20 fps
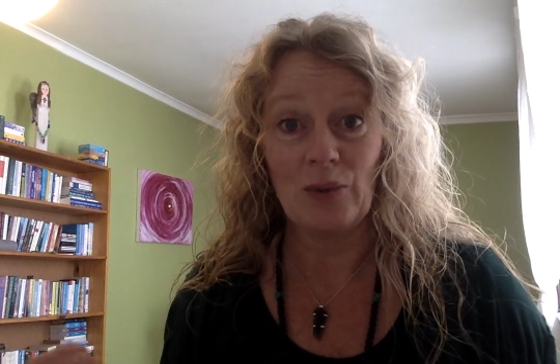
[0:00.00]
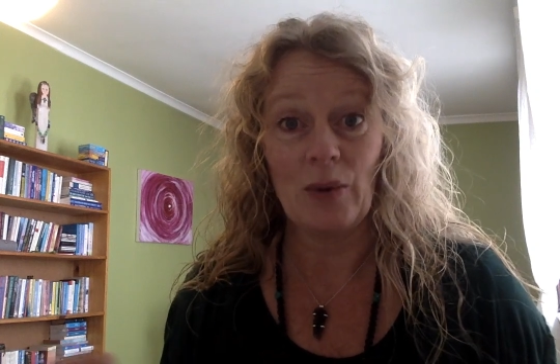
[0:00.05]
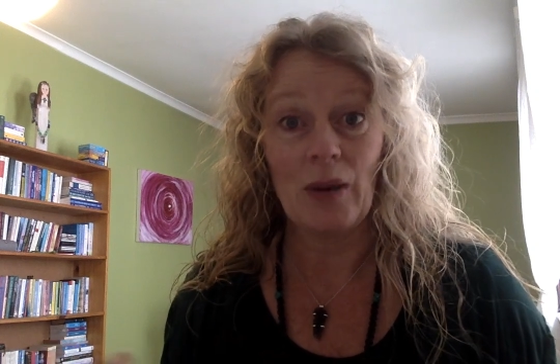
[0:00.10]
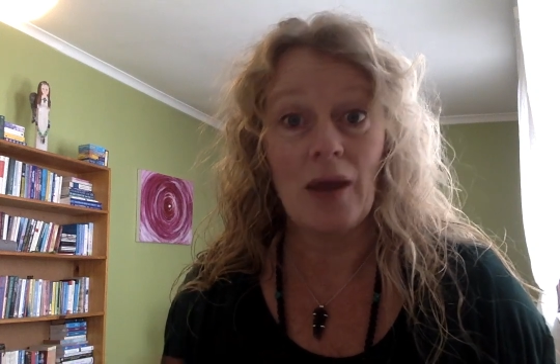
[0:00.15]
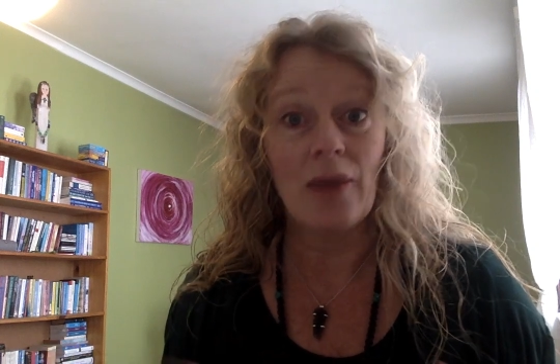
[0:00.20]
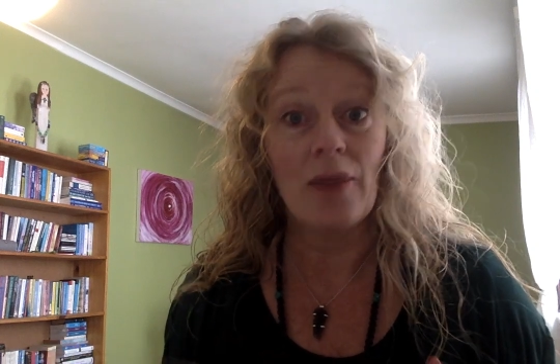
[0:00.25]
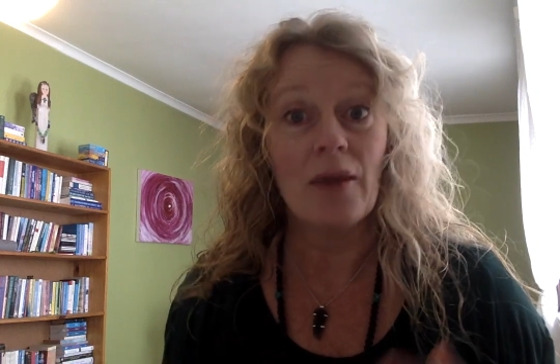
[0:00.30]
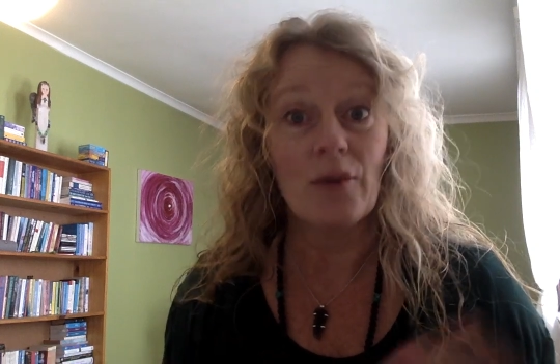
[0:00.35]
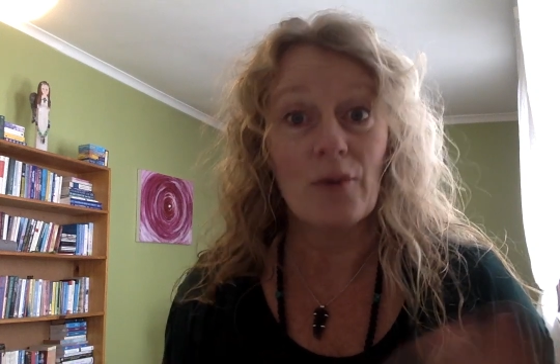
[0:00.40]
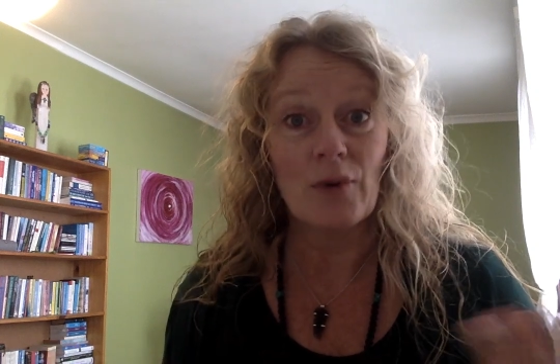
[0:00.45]

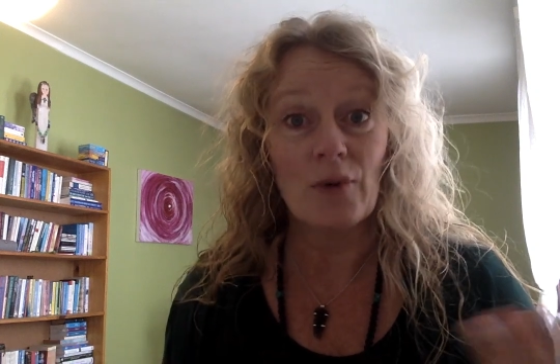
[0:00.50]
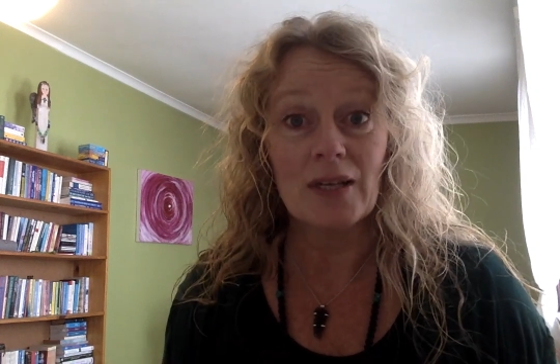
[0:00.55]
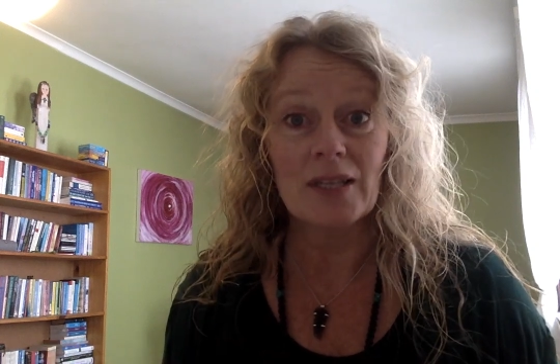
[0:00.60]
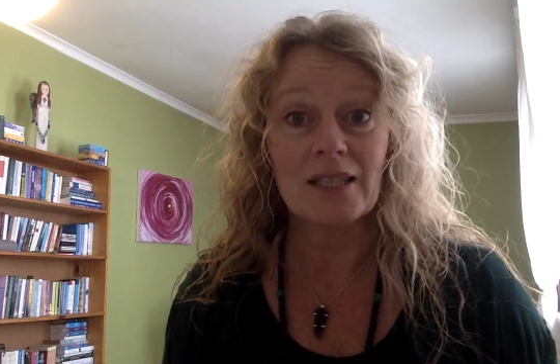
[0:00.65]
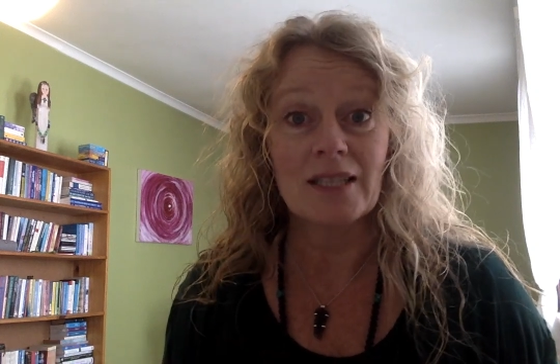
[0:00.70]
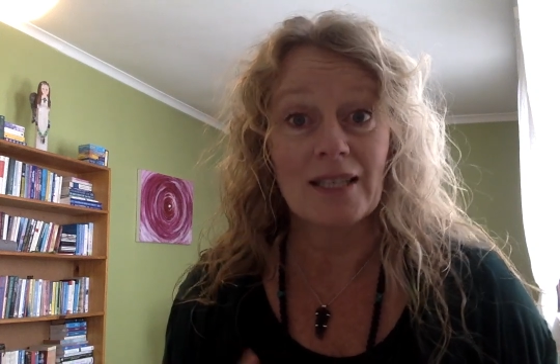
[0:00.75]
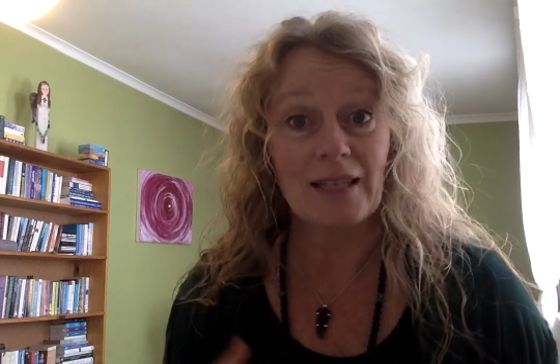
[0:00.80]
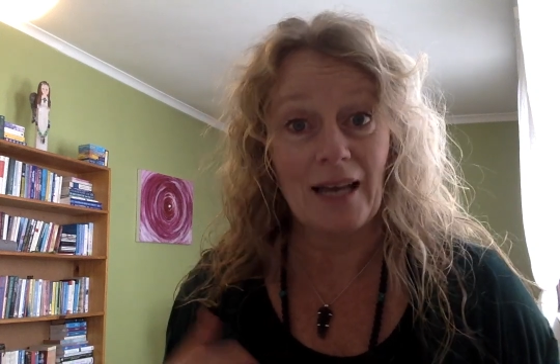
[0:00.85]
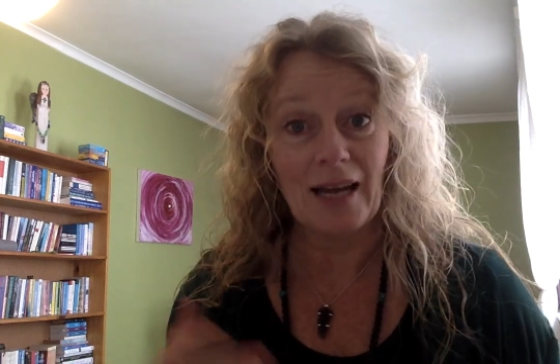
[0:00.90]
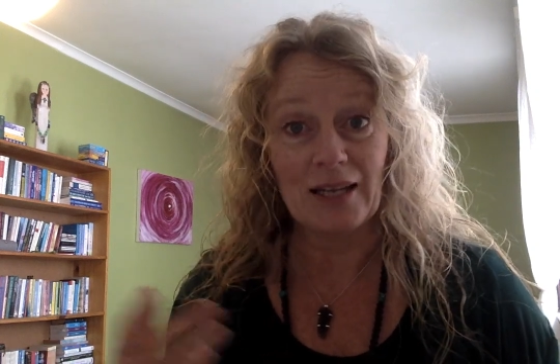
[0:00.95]
where there
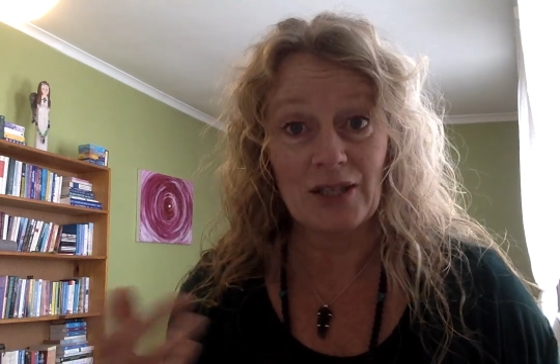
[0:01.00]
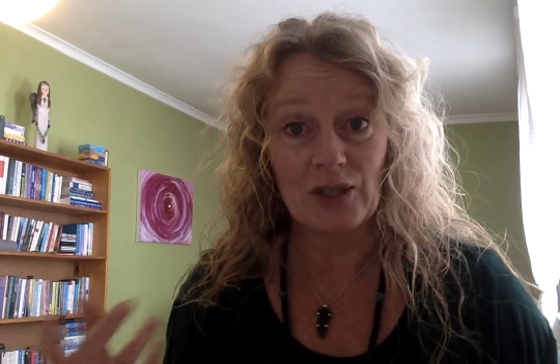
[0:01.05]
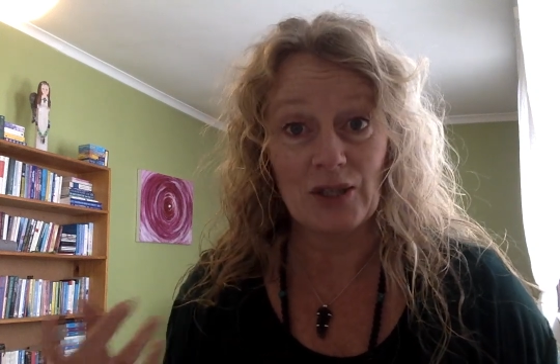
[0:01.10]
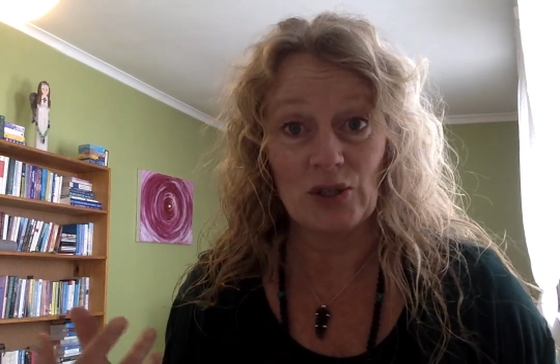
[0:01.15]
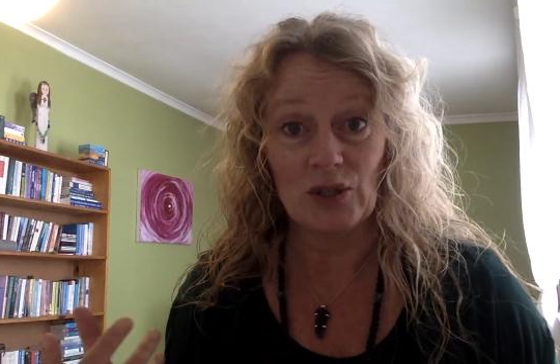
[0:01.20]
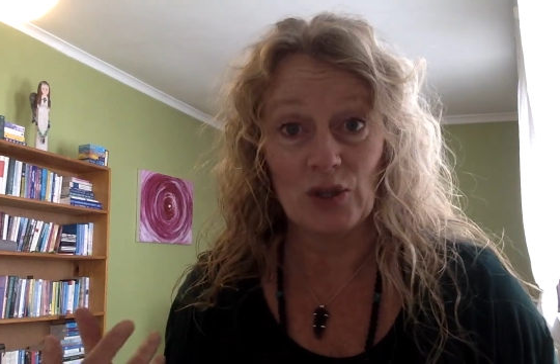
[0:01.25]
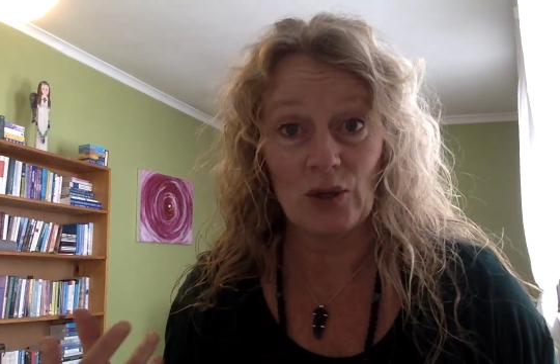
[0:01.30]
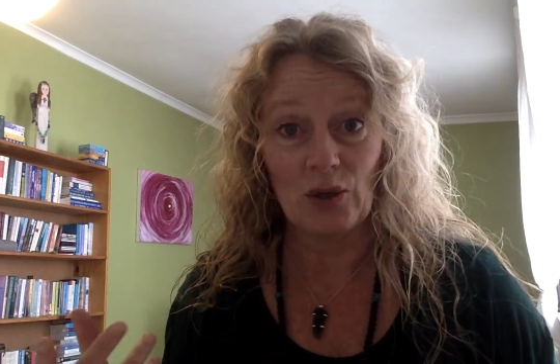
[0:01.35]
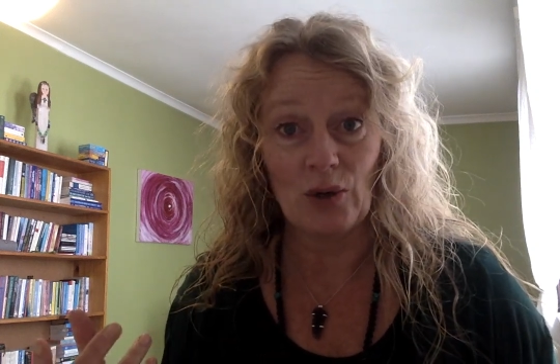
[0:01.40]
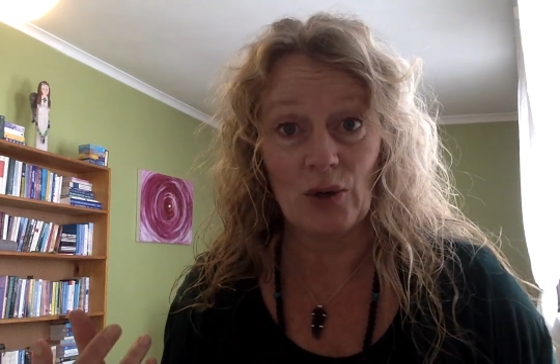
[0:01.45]
is light
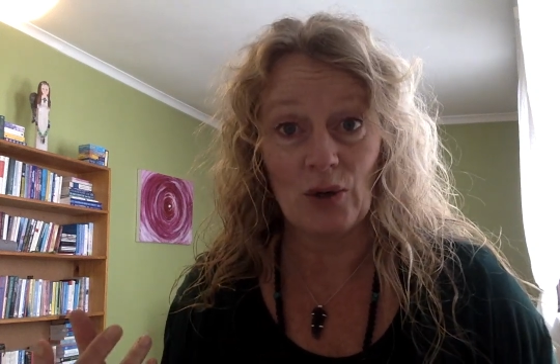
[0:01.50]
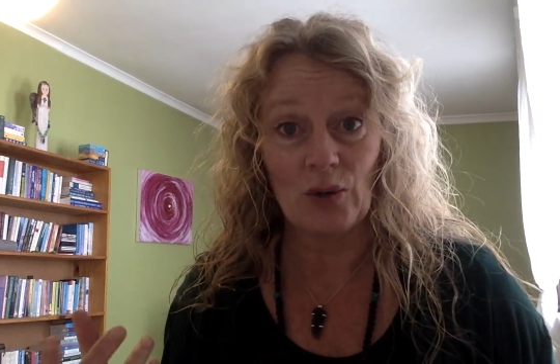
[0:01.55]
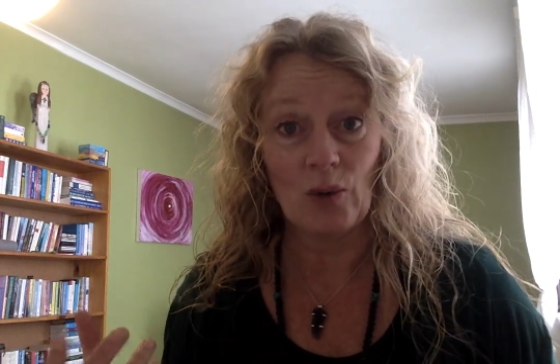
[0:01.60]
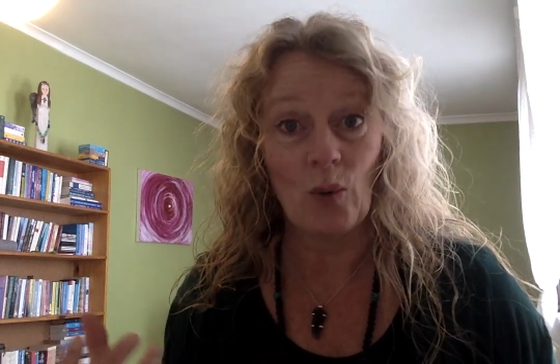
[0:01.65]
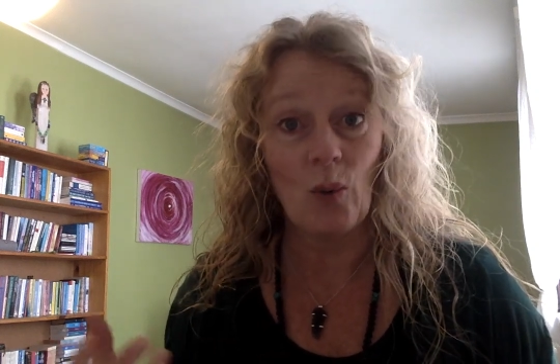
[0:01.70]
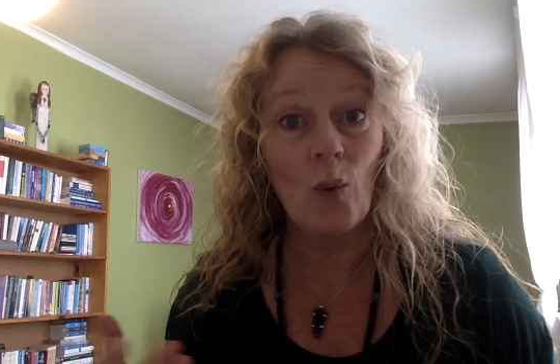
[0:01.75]
and dark,